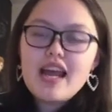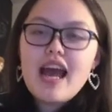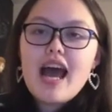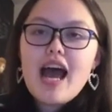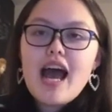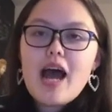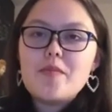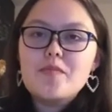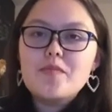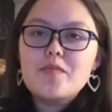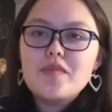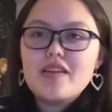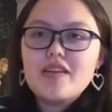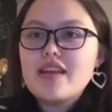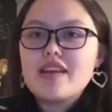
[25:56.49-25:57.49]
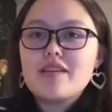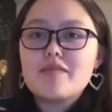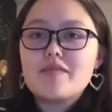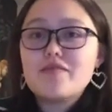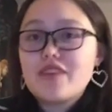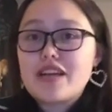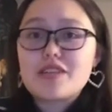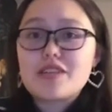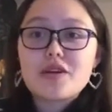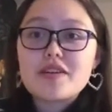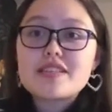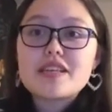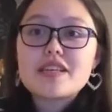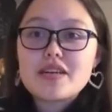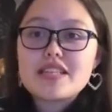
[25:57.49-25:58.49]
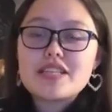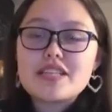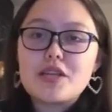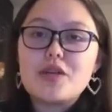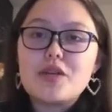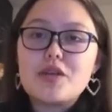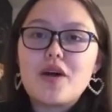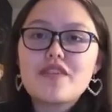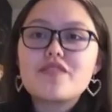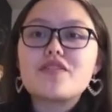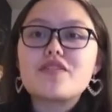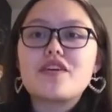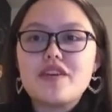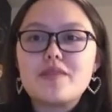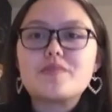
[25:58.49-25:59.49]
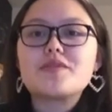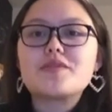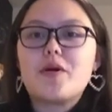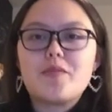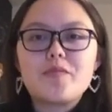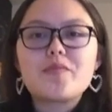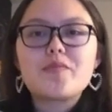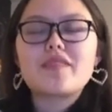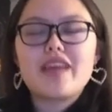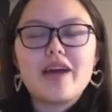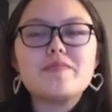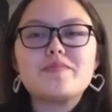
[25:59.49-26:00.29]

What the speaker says: and then fingers crossed they'll continue on forever. So yeah.